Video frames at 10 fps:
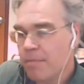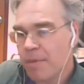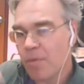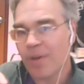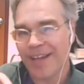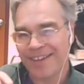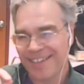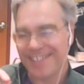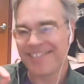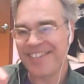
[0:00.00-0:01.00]
but more
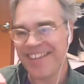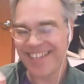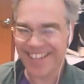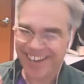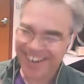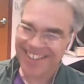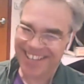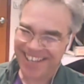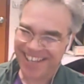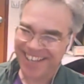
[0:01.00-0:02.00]
likely it seems to me that they are
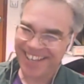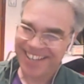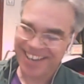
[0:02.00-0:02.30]
thinking.